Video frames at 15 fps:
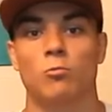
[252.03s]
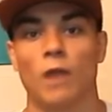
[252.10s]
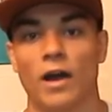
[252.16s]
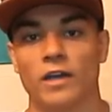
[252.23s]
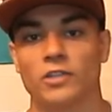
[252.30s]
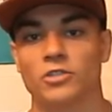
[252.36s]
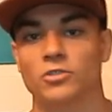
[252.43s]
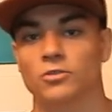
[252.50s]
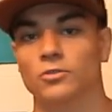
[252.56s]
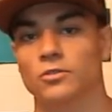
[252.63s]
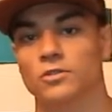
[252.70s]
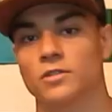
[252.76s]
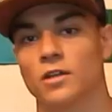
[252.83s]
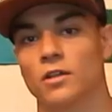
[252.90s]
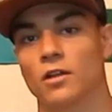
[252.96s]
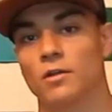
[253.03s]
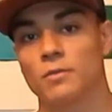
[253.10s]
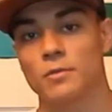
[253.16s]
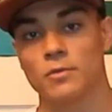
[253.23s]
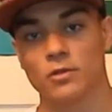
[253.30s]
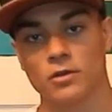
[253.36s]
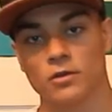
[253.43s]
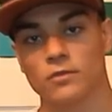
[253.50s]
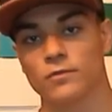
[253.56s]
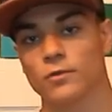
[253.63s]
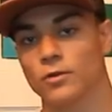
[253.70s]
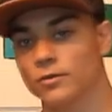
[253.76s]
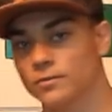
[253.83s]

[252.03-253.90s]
wide shoulders that a lot of people are looking for.